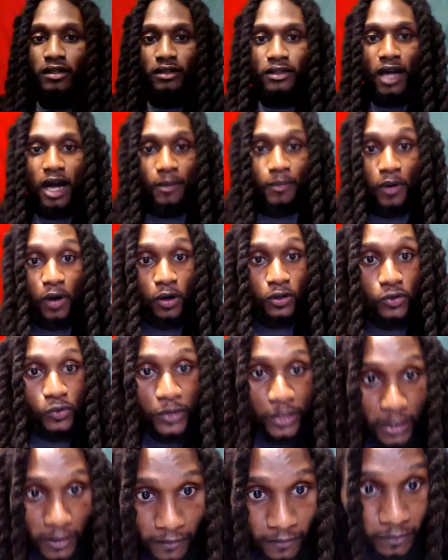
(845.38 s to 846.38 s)
cop all
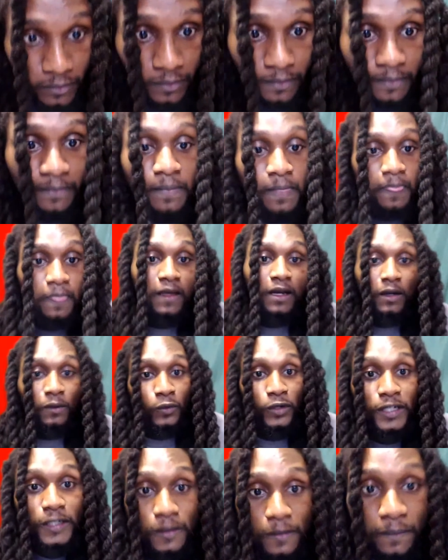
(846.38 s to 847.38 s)
3 of them and
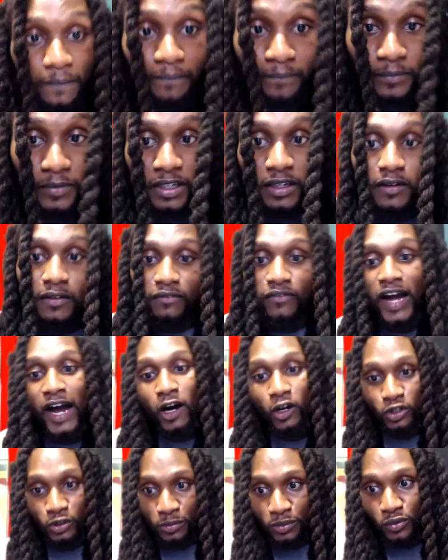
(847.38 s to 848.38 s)
read them.
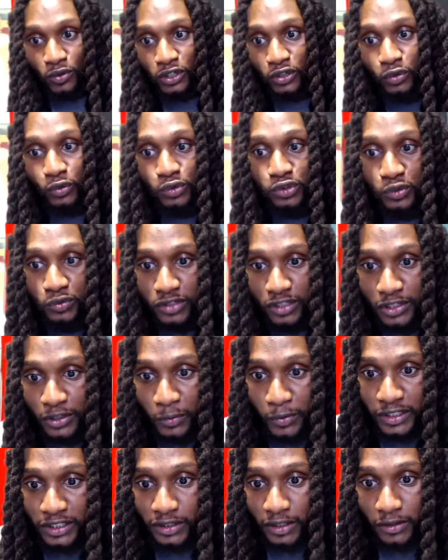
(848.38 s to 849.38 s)
Valuable and crucial to your
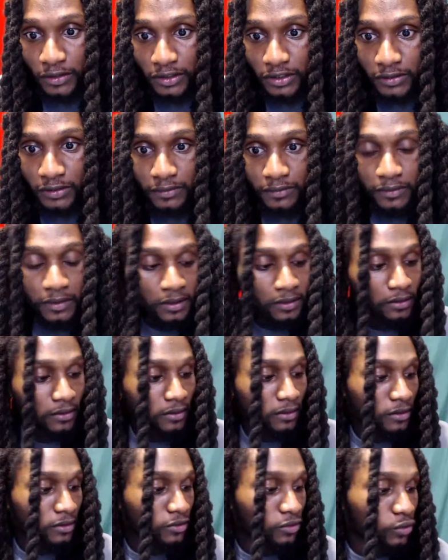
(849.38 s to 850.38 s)
research.
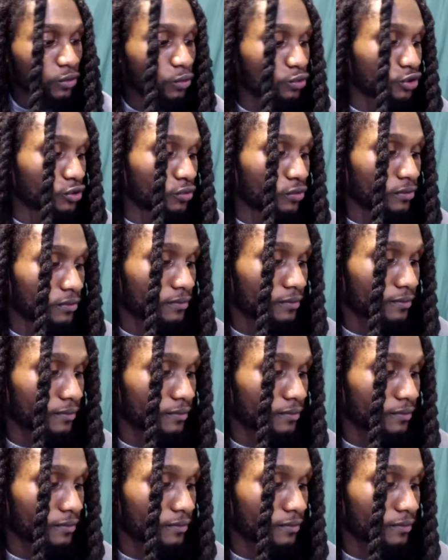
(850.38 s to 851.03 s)
Crucial.